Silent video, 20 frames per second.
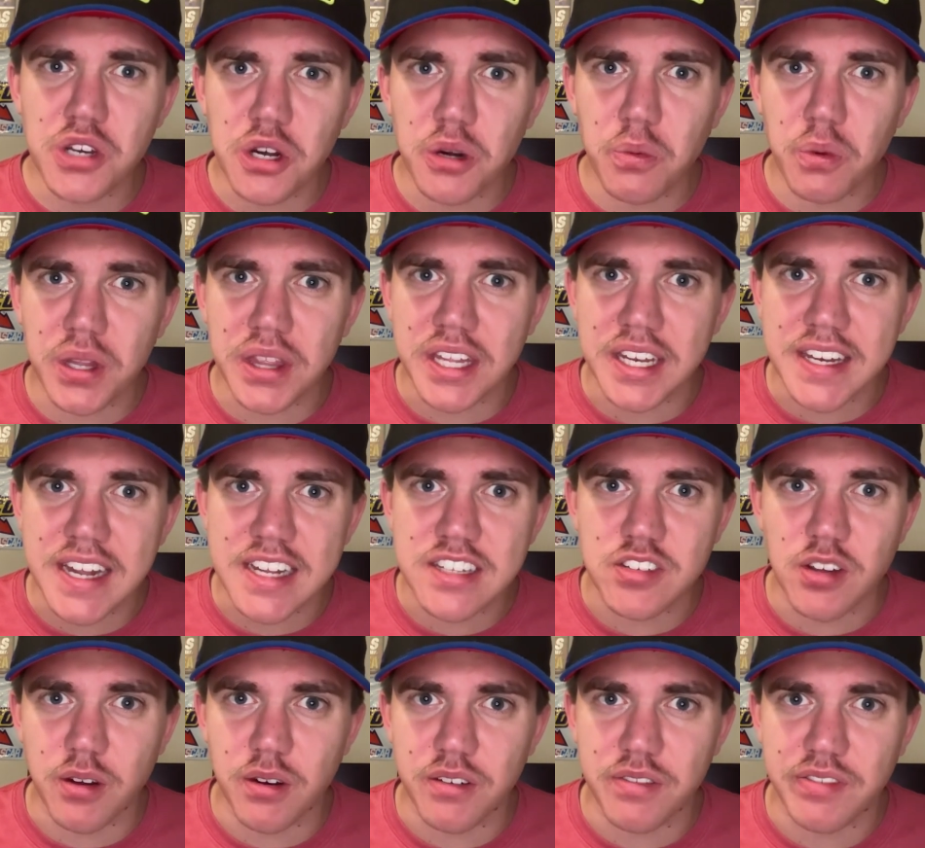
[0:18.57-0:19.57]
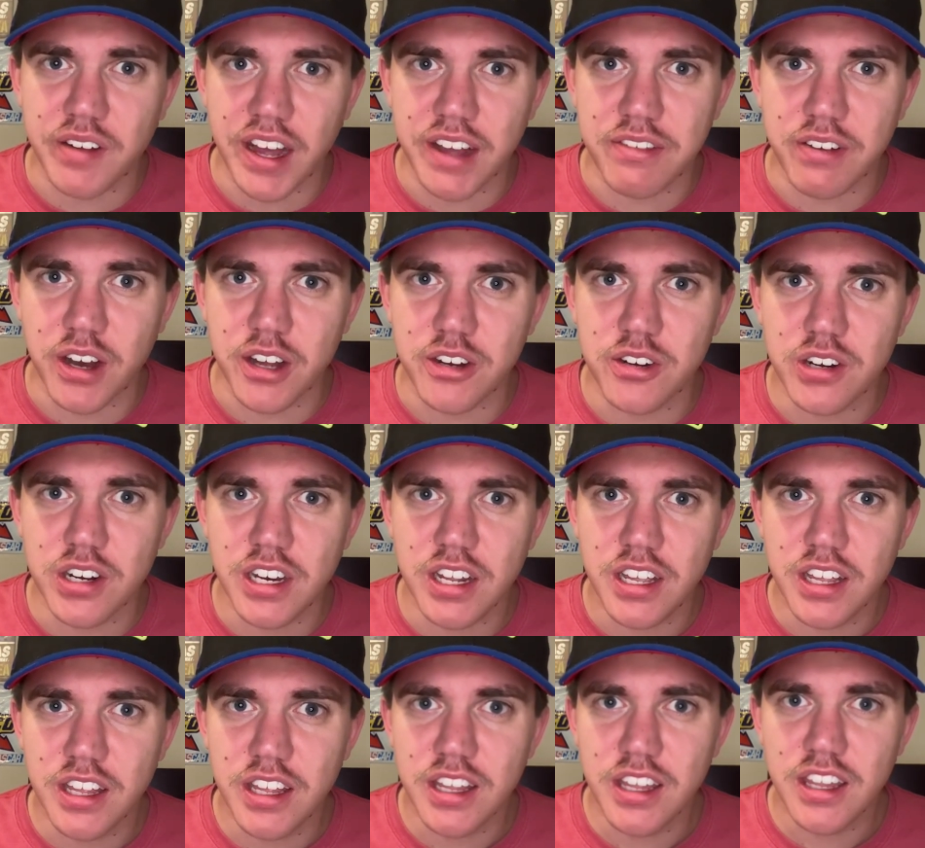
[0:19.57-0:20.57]
won the Daytona 500.
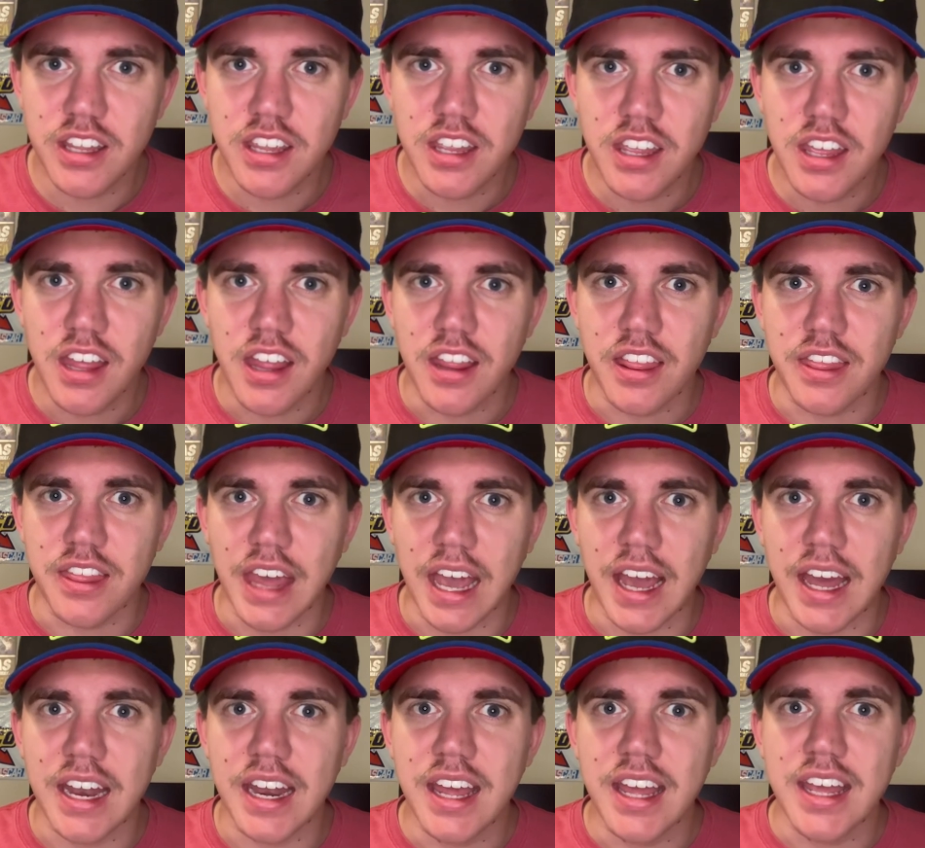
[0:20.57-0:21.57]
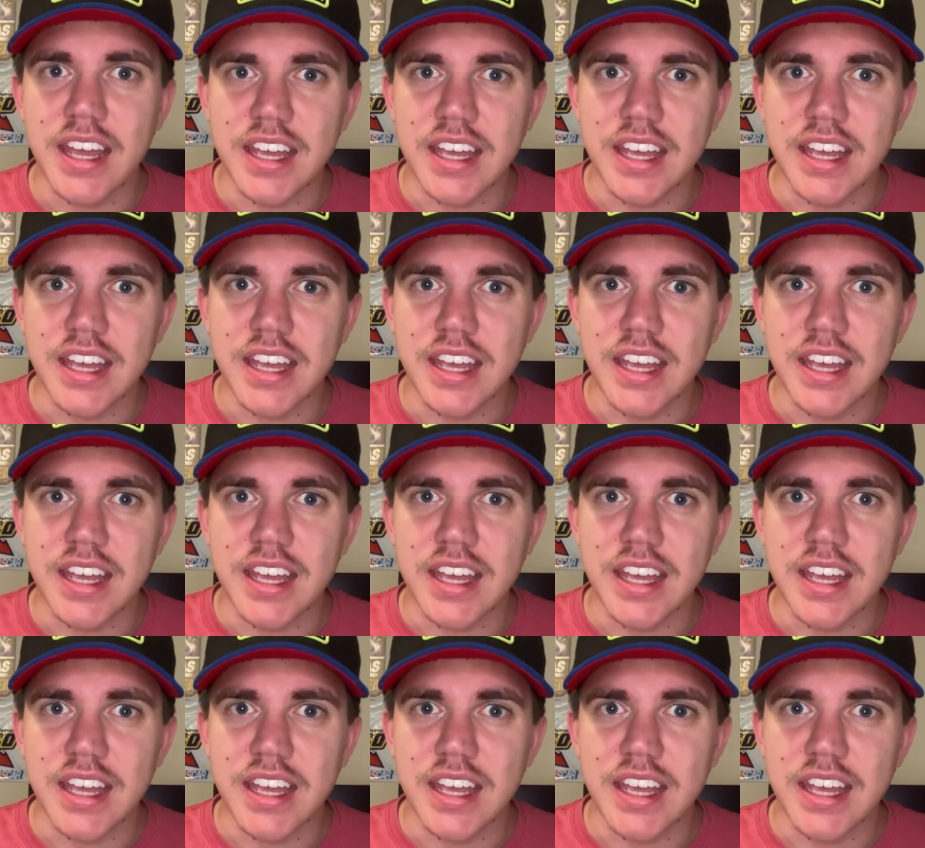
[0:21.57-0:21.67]
That